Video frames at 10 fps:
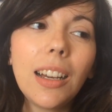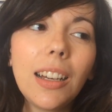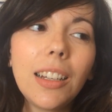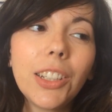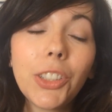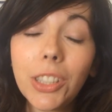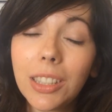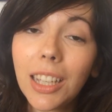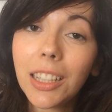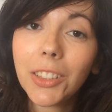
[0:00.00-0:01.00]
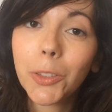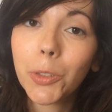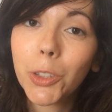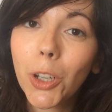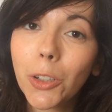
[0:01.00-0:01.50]
Uh, she's a talented
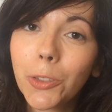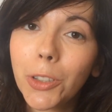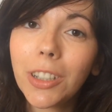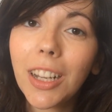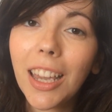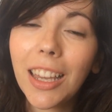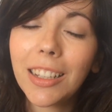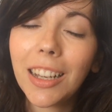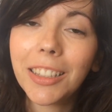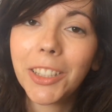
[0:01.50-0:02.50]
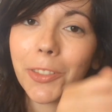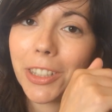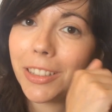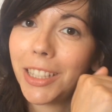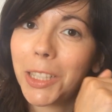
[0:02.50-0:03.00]
photographer and I'll leave
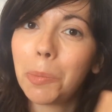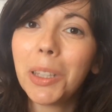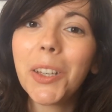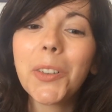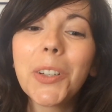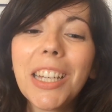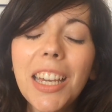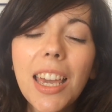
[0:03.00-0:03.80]
her links below.